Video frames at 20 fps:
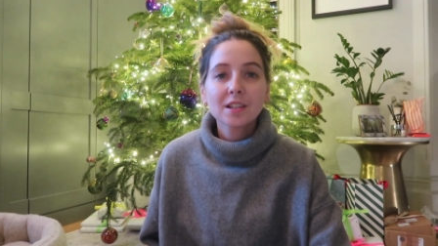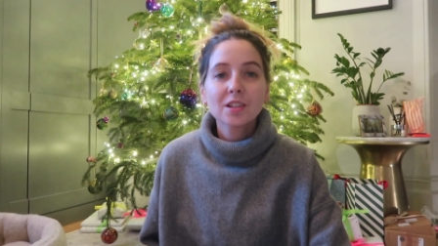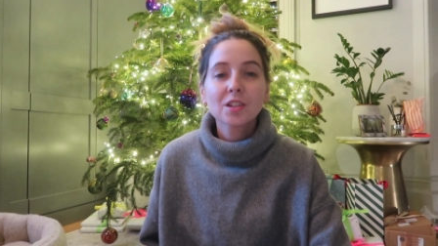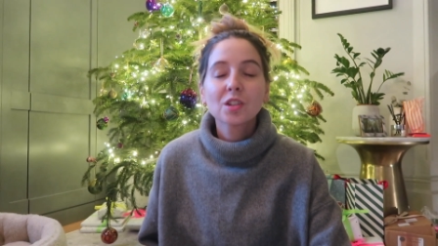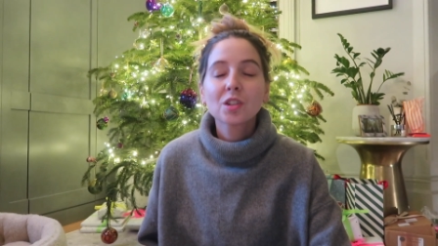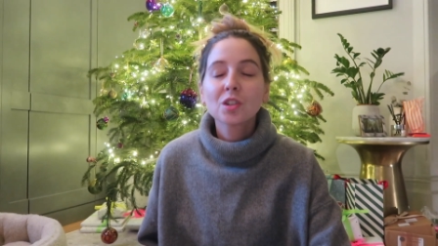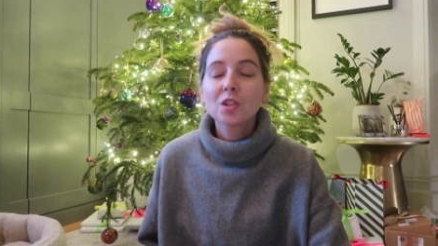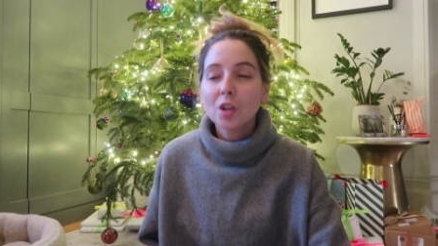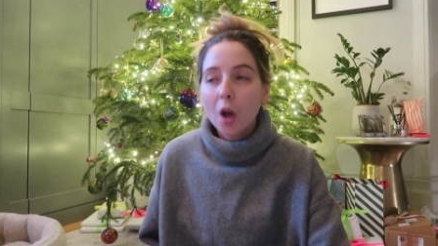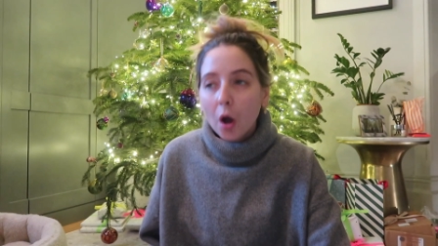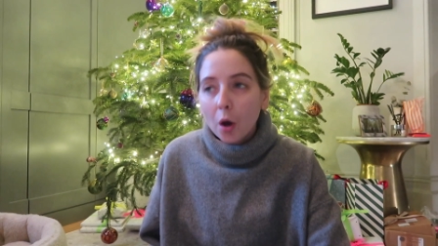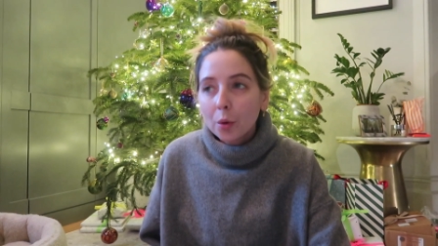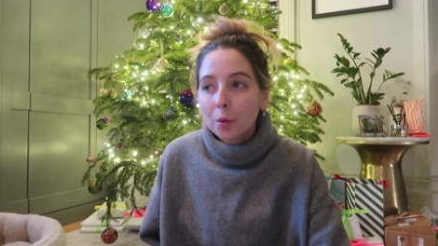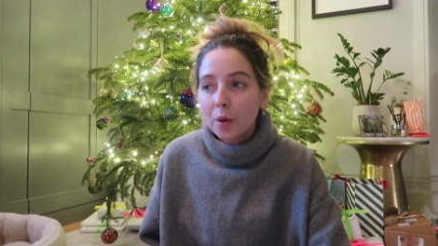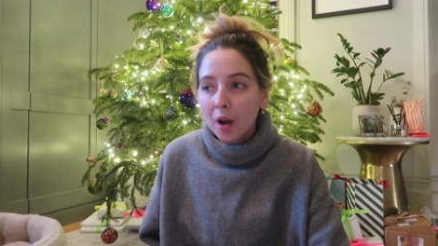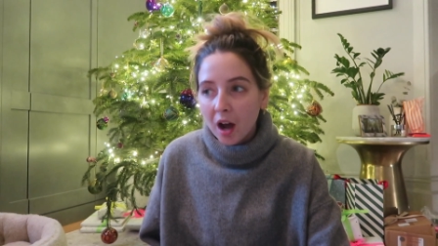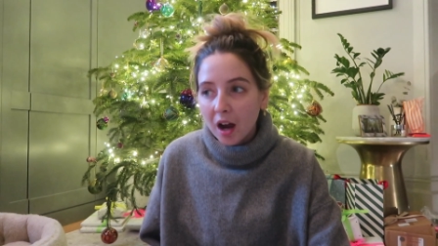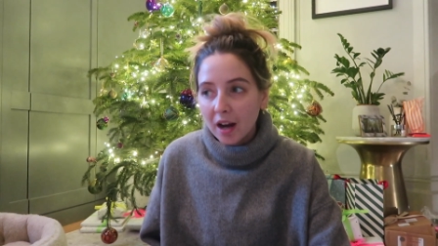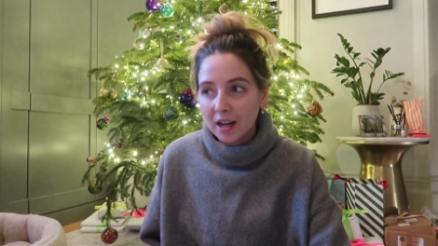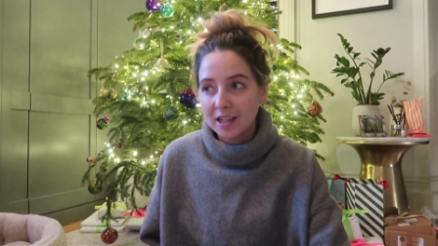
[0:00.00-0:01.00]
so
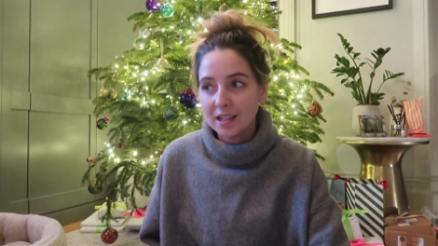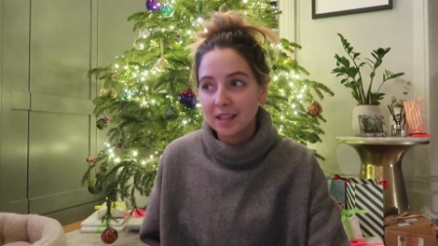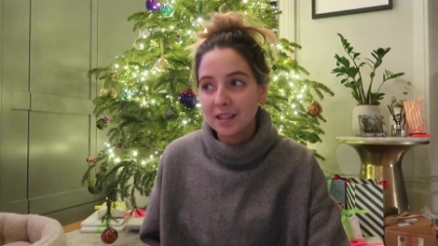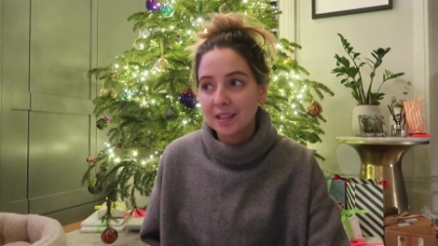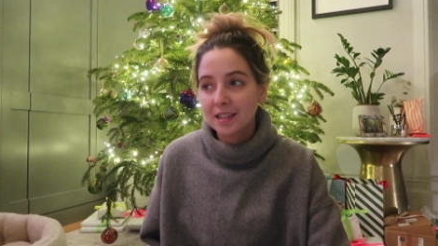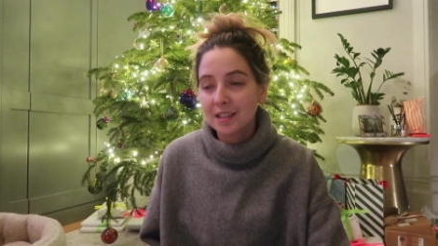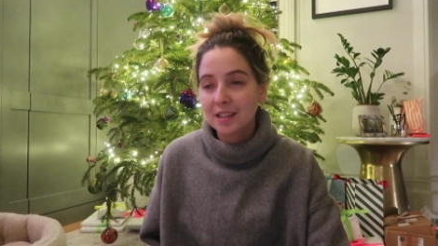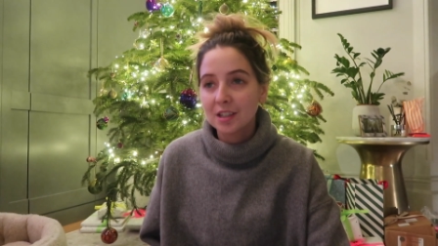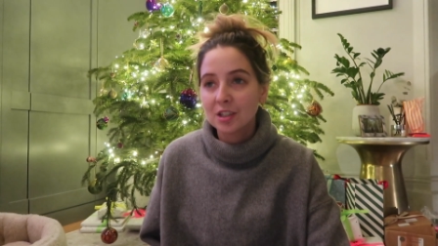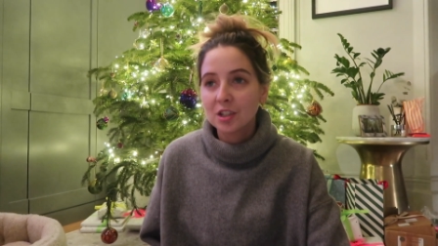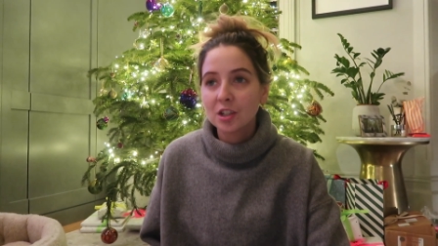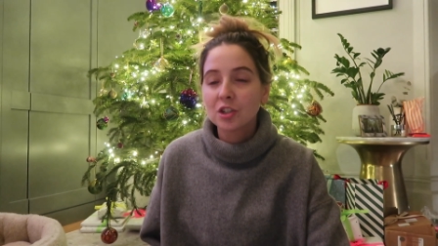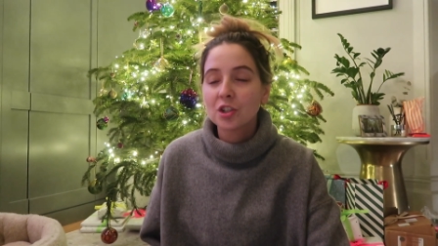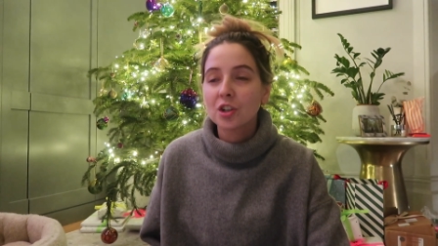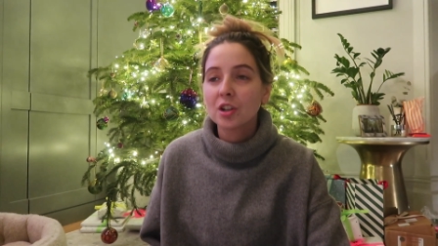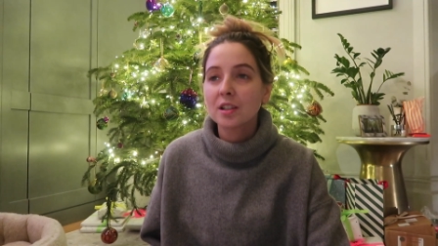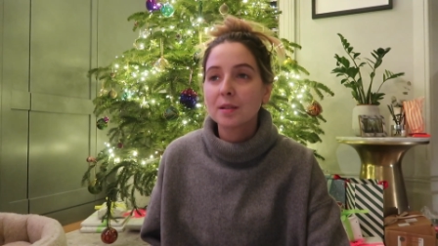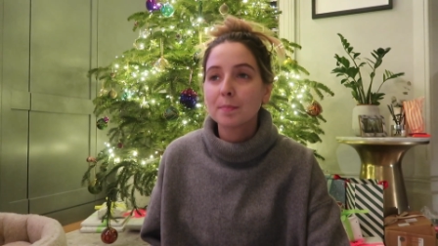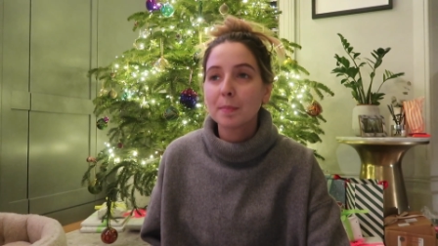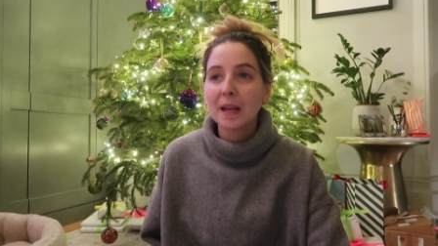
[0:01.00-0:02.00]
nice to
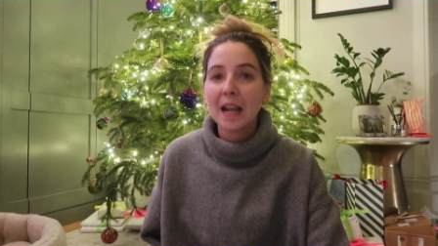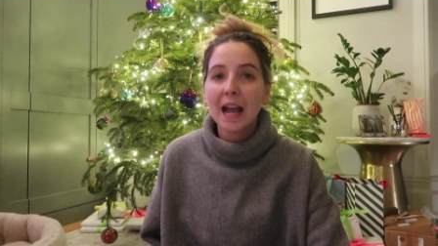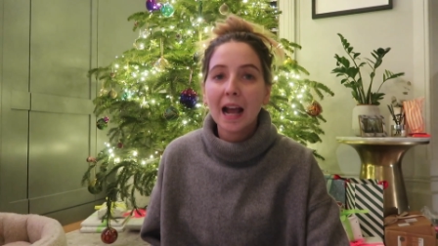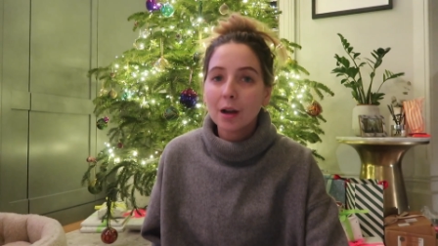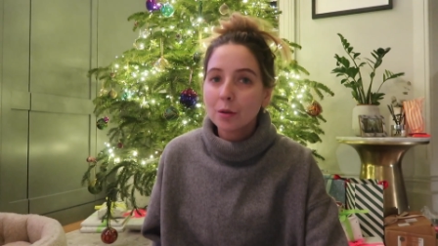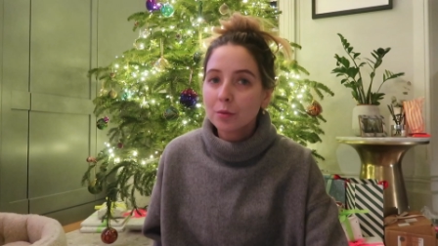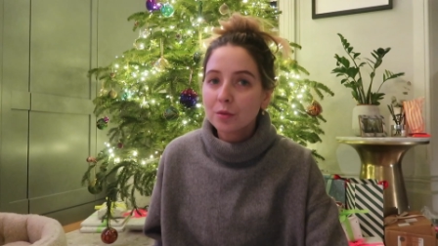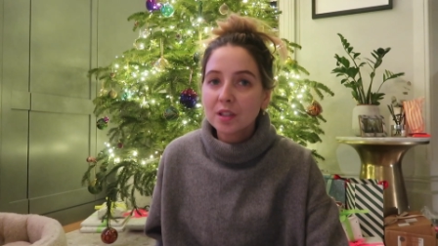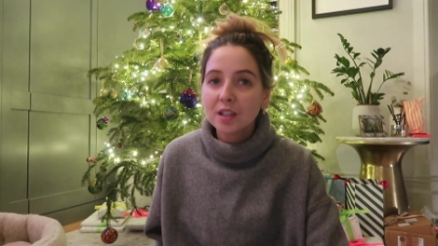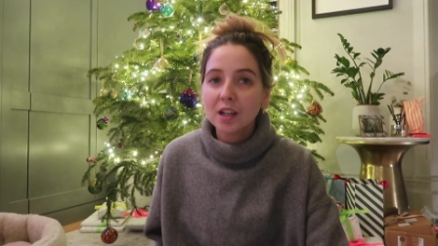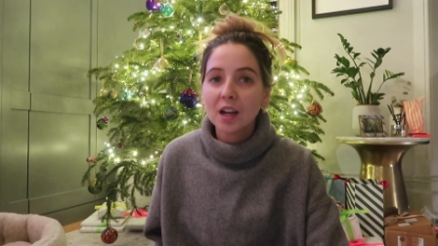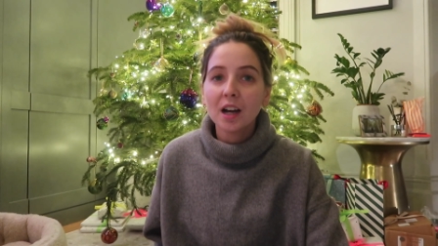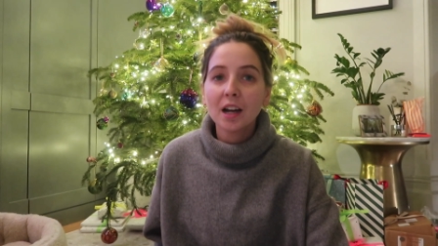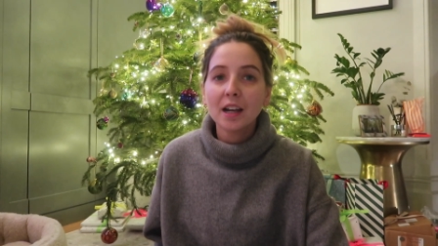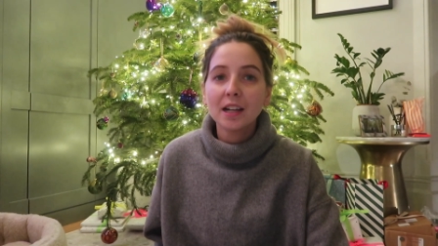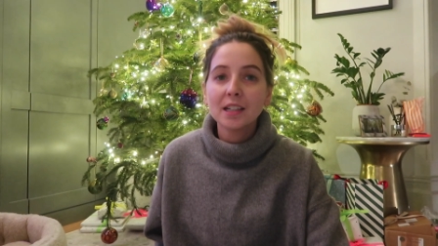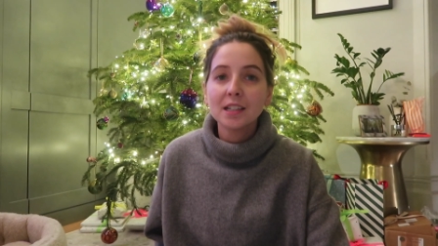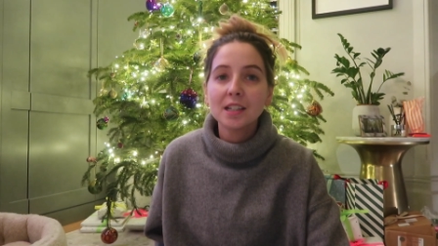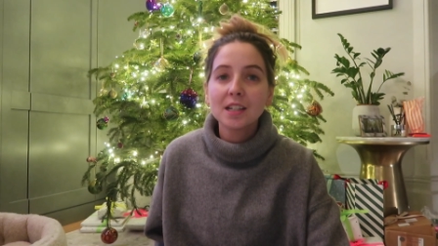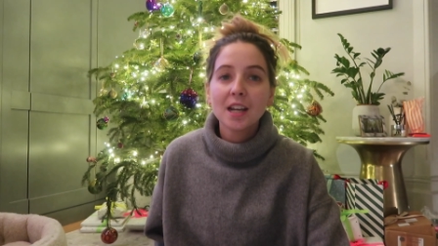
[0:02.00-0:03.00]
just be
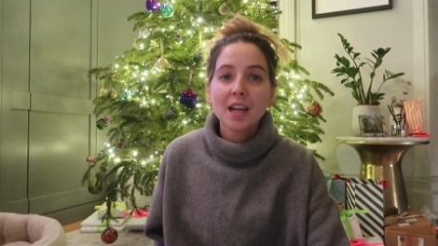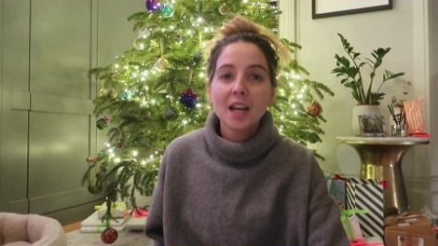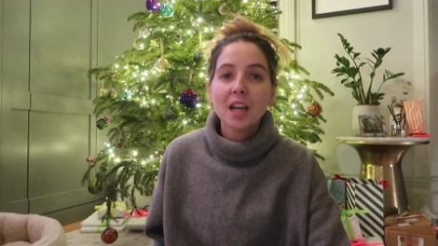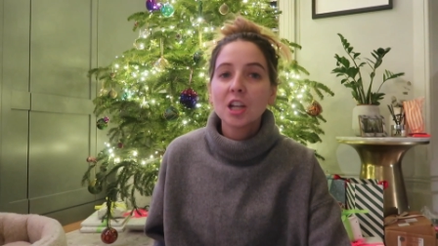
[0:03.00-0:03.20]
outside,